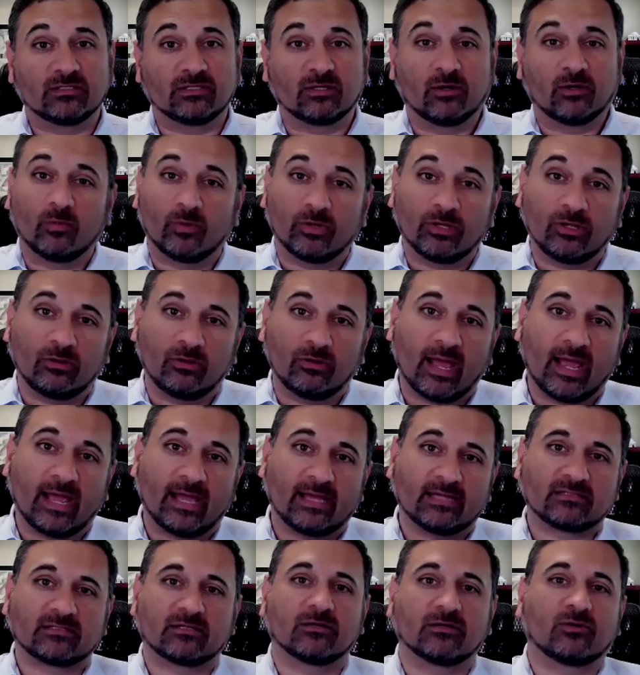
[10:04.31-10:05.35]
So when you
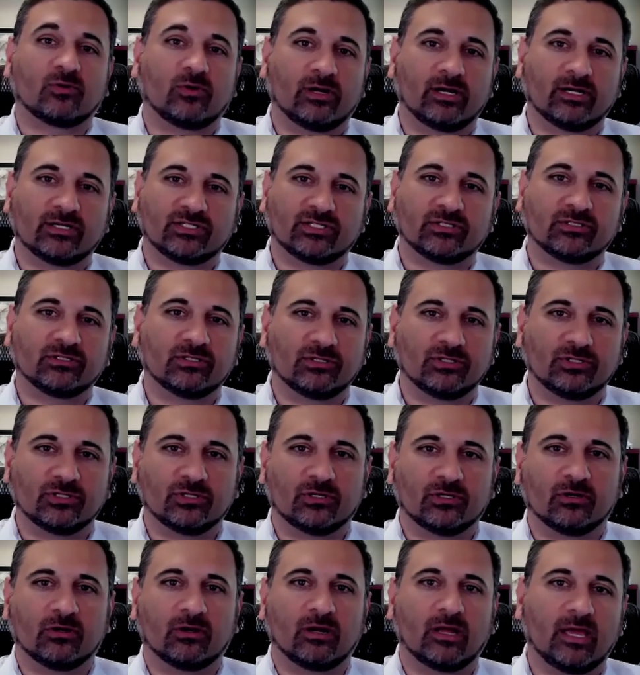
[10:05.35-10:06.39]
ask a question to
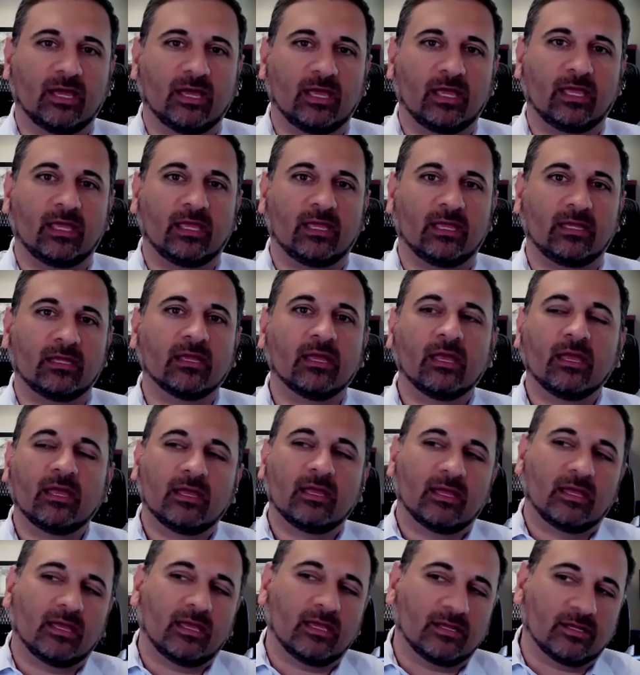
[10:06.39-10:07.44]
juror A
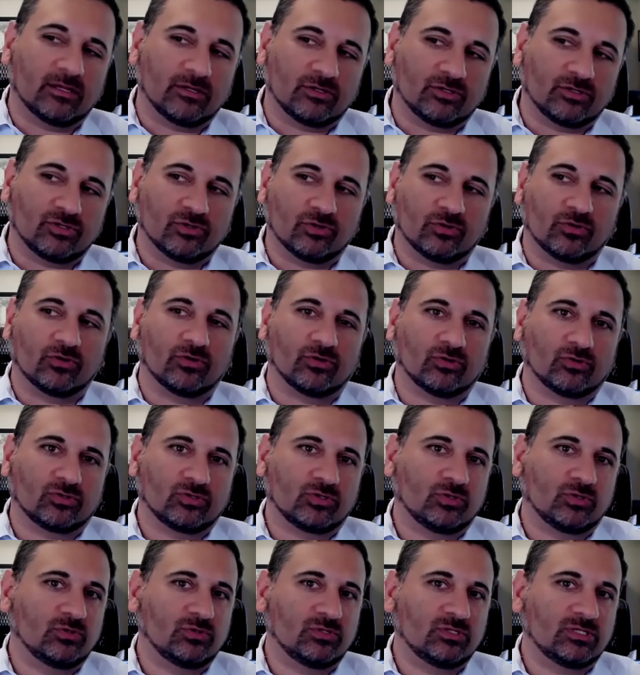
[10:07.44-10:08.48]
and a juror
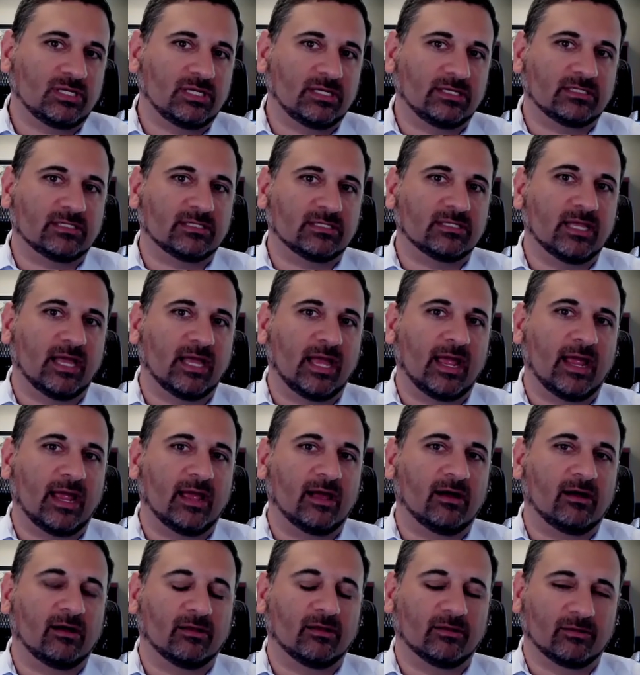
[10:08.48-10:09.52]
2 seats
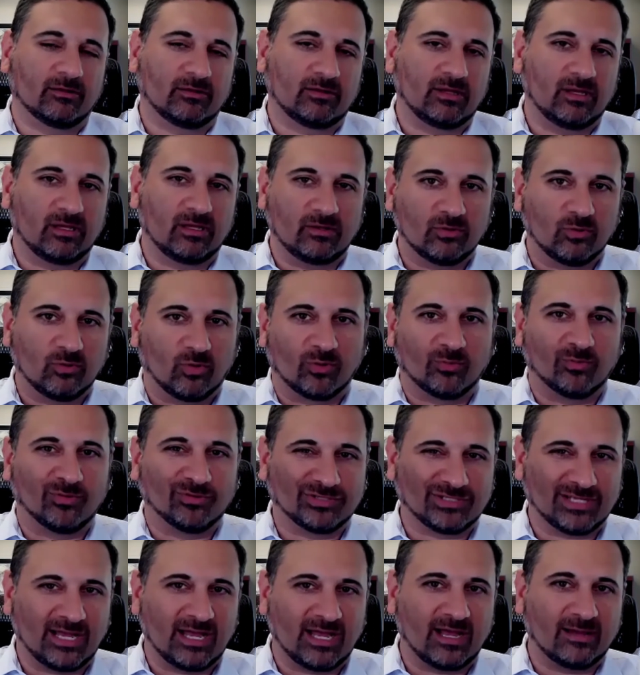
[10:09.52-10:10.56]
down in normal
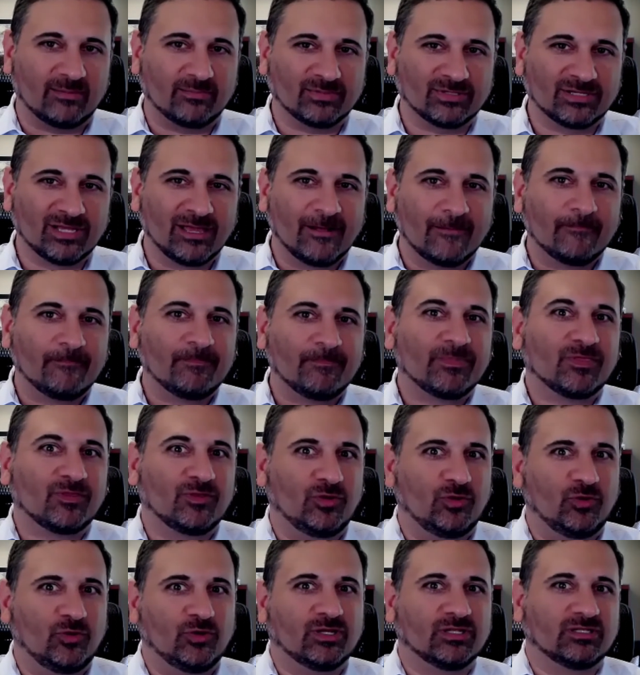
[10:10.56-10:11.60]
times,
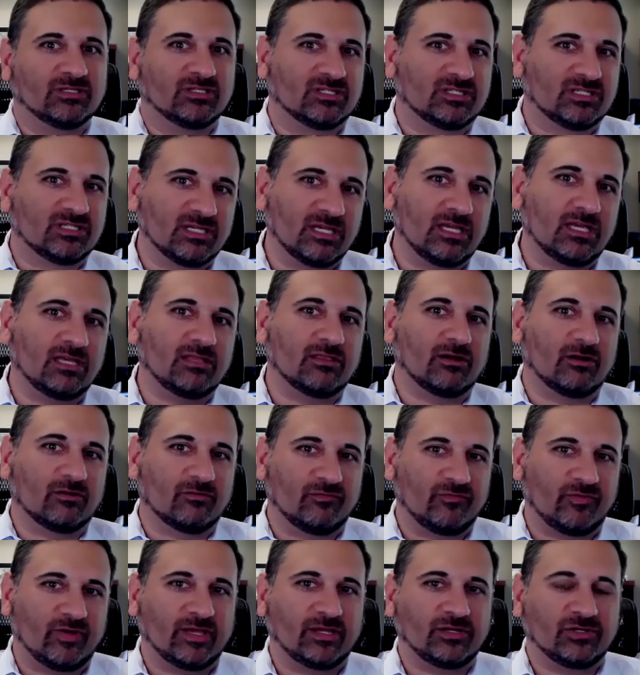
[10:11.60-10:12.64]
you can see their
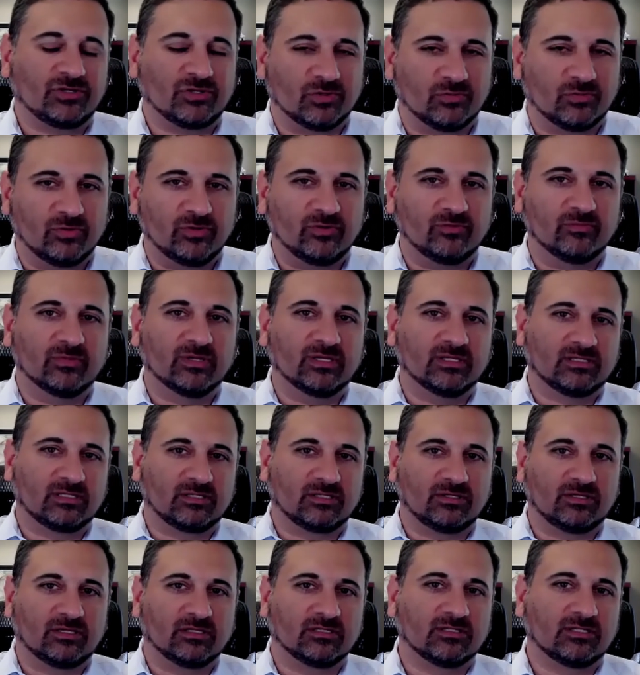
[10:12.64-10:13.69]
facial movements and
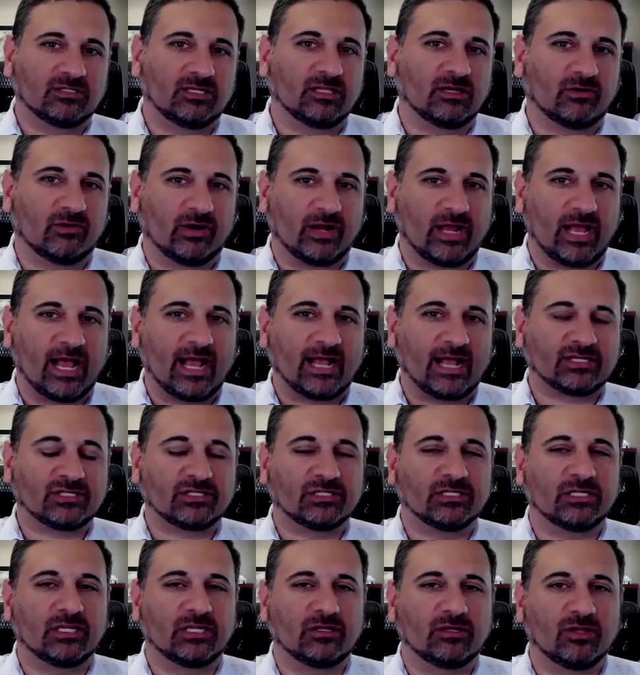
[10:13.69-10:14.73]
you can see their
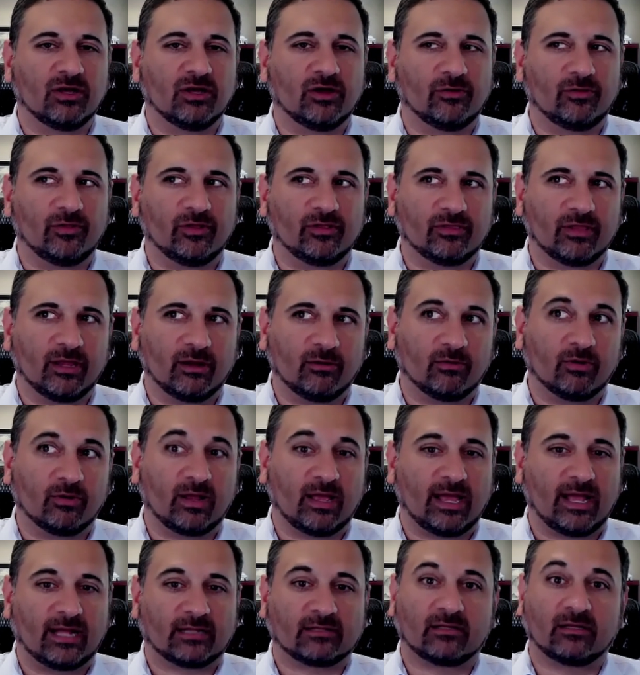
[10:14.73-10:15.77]
reaction and know that they're
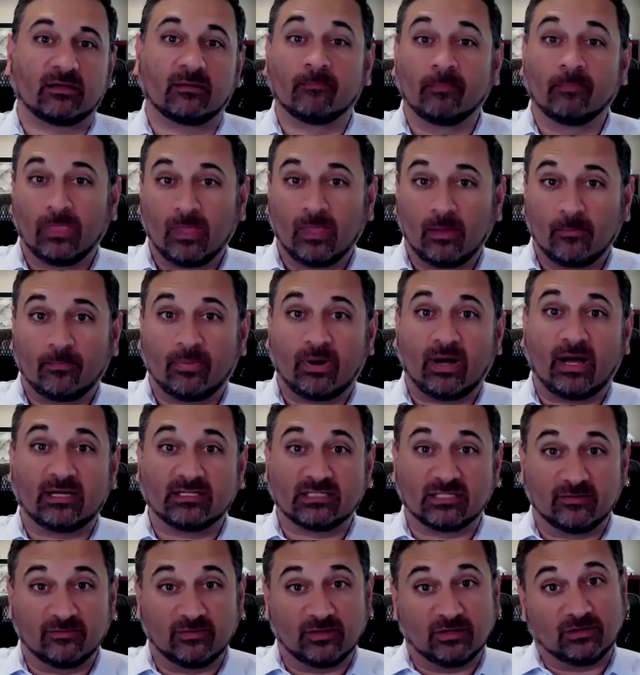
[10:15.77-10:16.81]
reacting
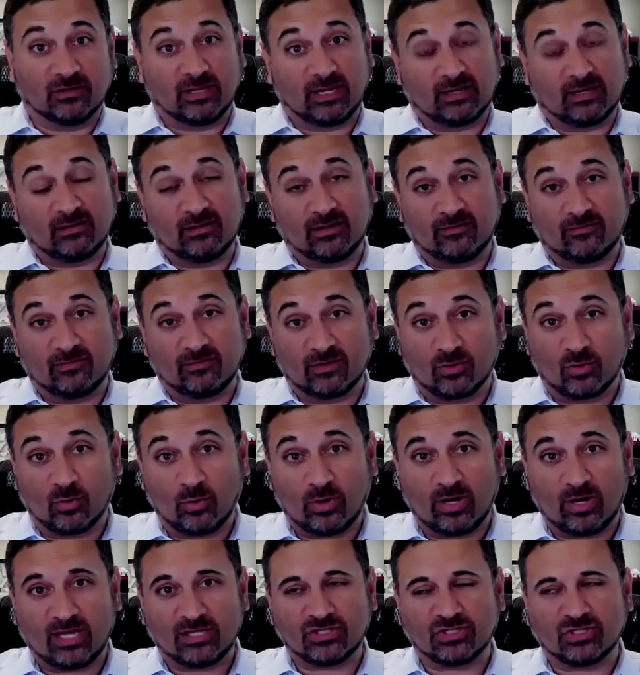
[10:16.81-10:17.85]
positively or negatively to the
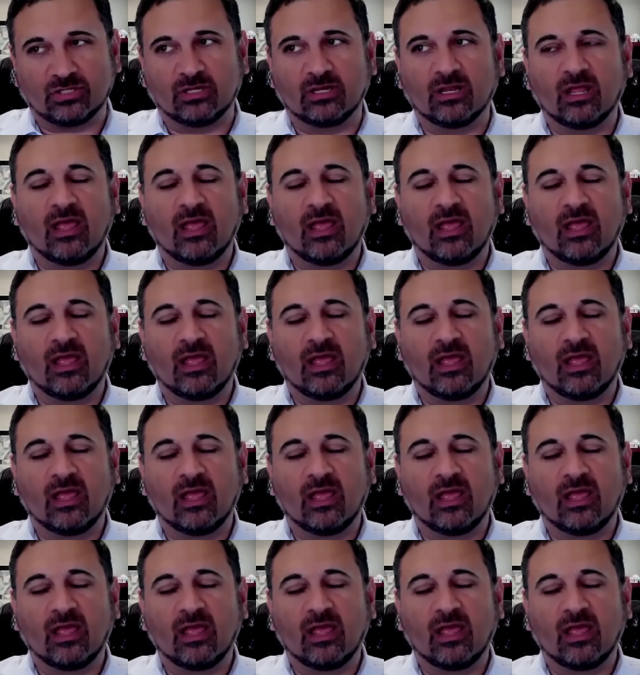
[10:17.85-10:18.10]
question.